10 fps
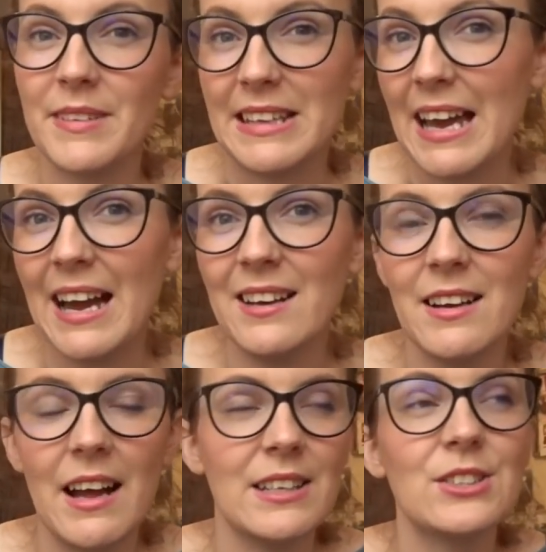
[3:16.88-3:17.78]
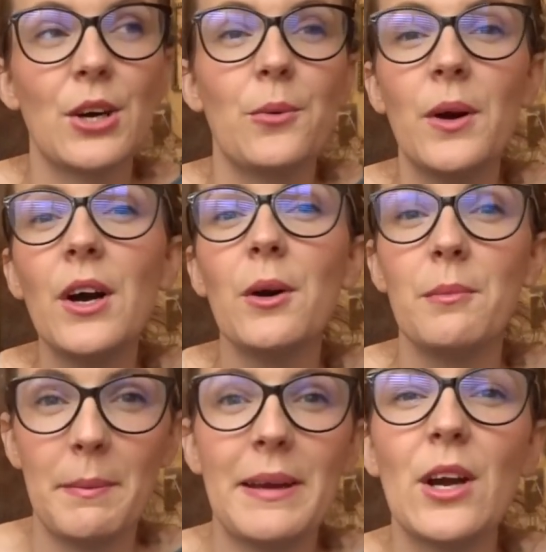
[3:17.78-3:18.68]
yeah, so
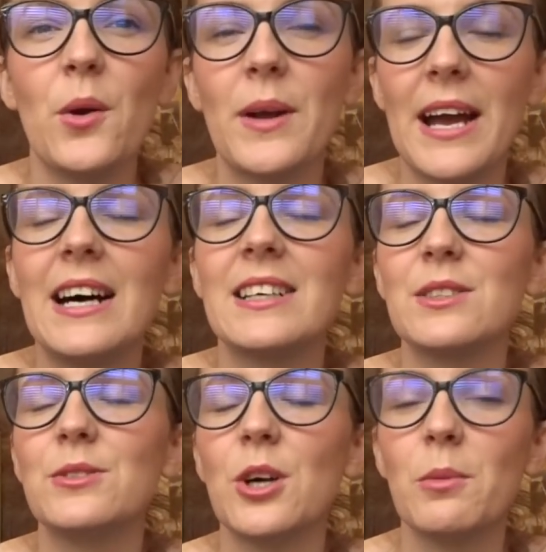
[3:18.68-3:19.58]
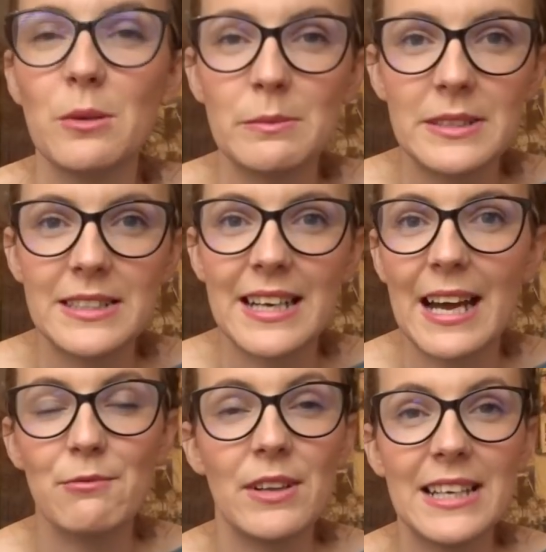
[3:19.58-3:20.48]
my big Ocado shop comes
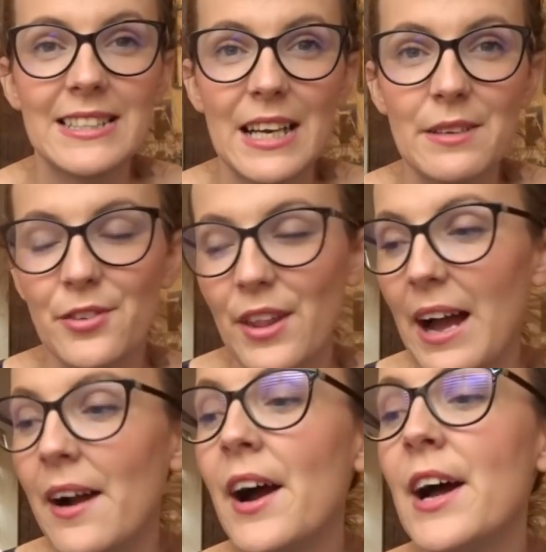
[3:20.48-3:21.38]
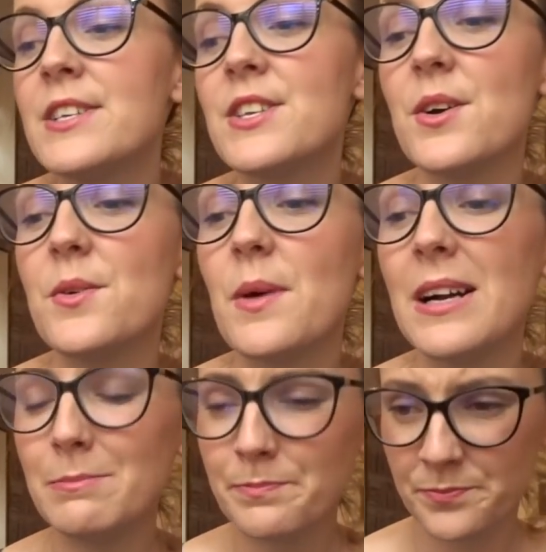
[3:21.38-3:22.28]
tonight. I'm really excited for that. So
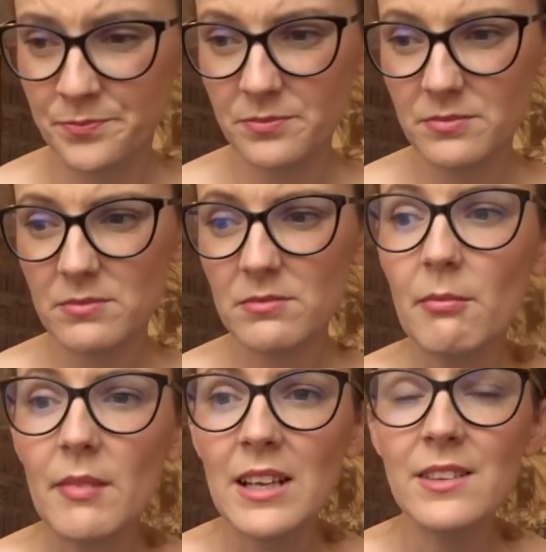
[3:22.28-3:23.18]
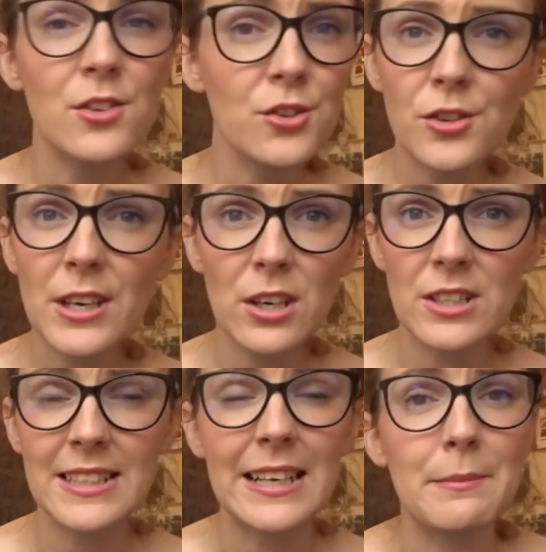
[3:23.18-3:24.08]
there's nothing going
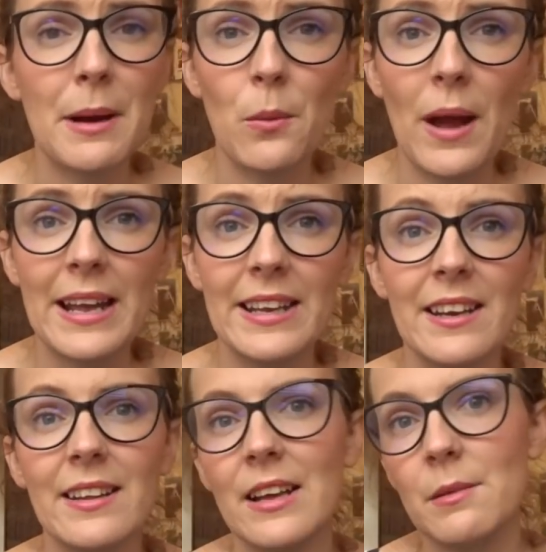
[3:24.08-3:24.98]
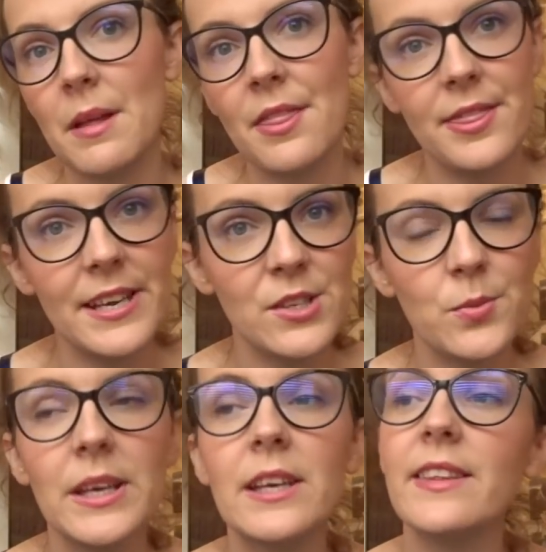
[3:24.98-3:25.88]
to stand in my way this
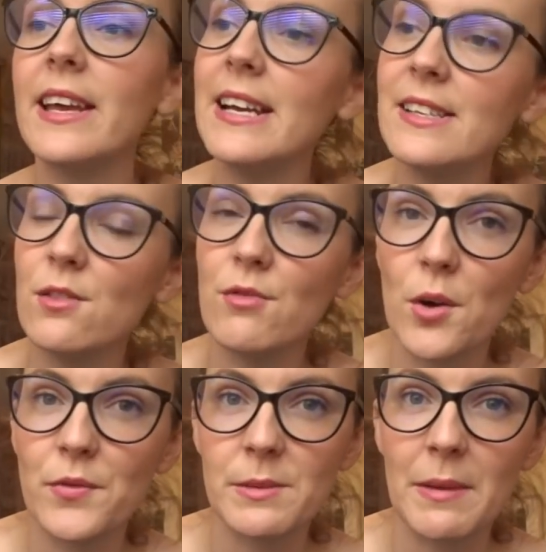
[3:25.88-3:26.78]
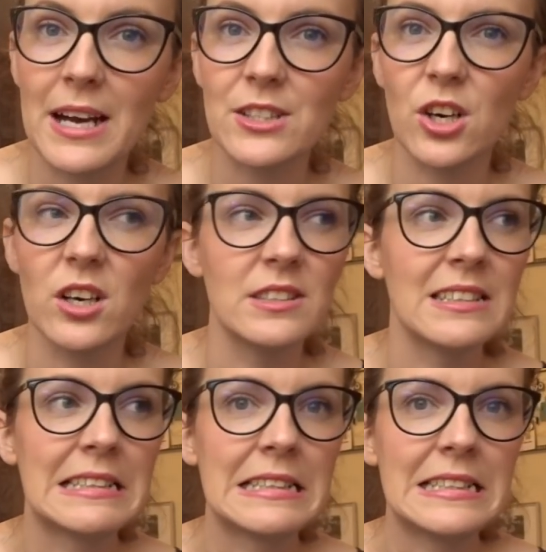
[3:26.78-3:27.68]
week. There is a Rovers match
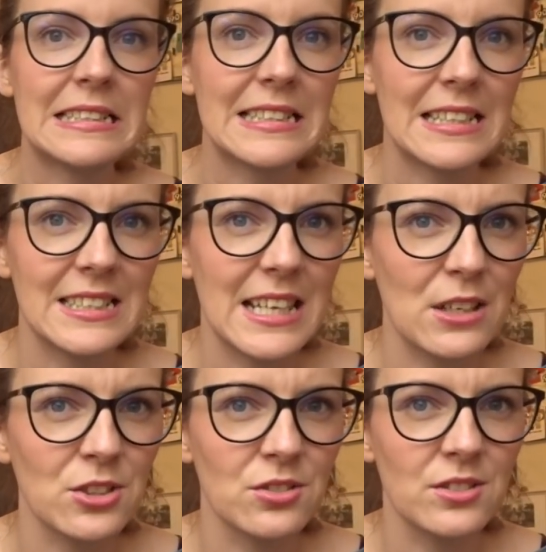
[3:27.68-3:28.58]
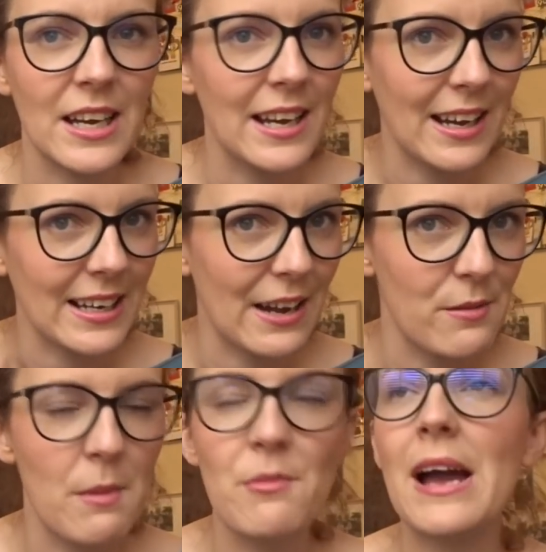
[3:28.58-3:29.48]
on Saturday or Sunday, I can't
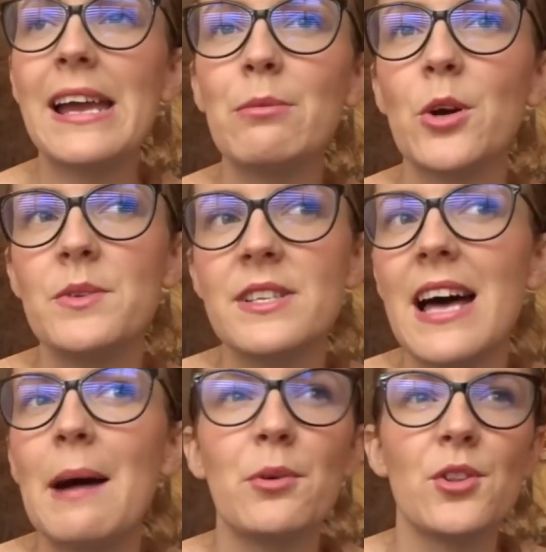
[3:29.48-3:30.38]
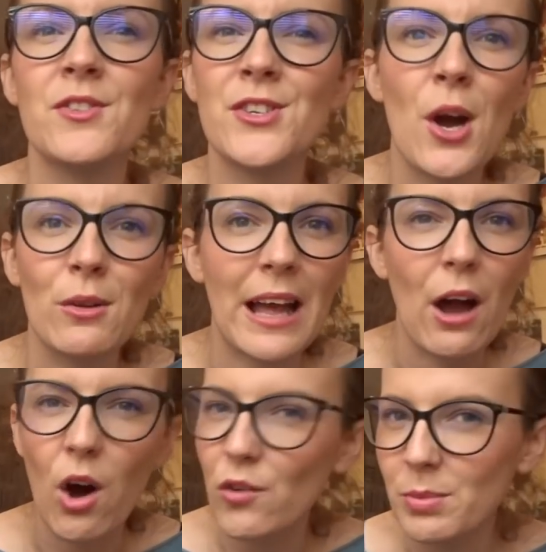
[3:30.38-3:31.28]
remember. I am going to that, but there is no like
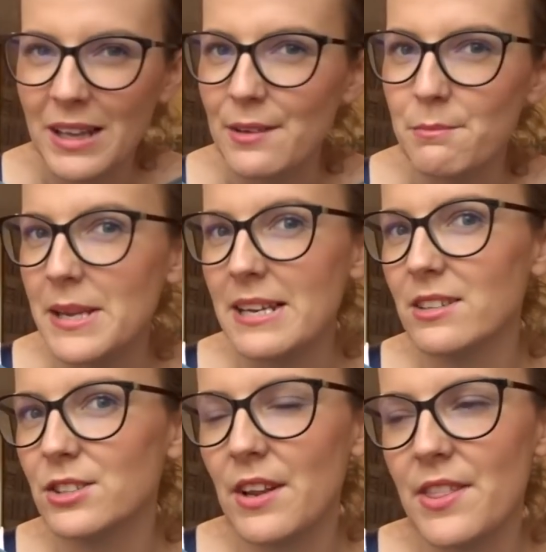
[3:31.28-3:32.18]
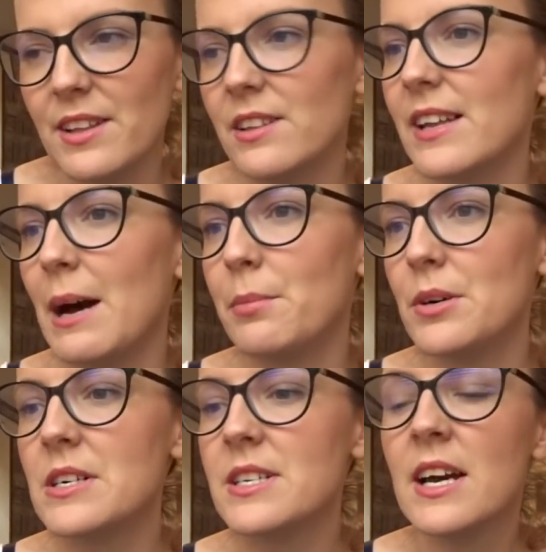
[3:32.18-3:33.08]
off-plan meals or anything like that
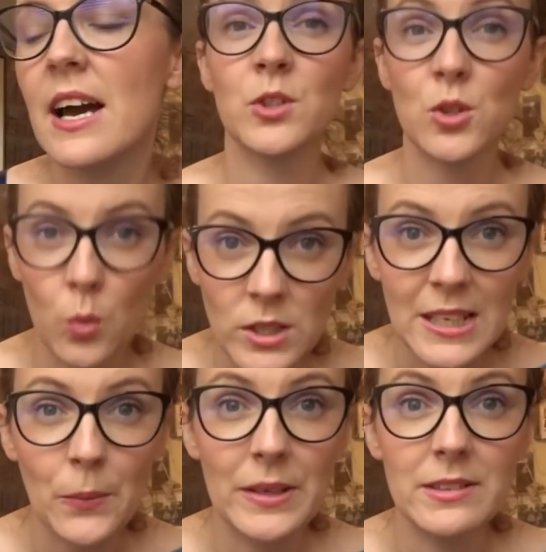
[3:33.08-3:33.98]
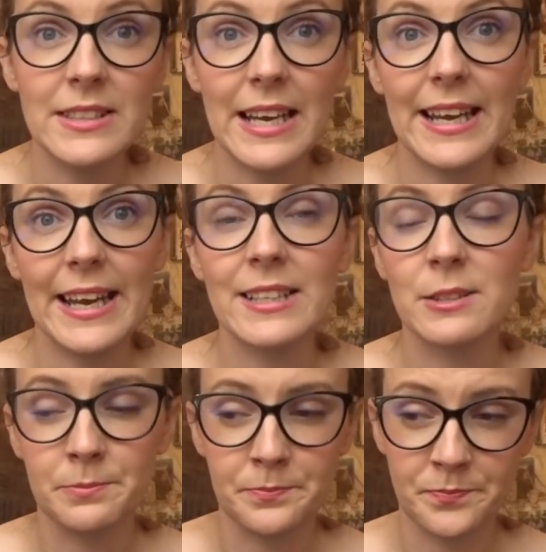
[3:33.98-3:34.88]
booked. So what I will say is,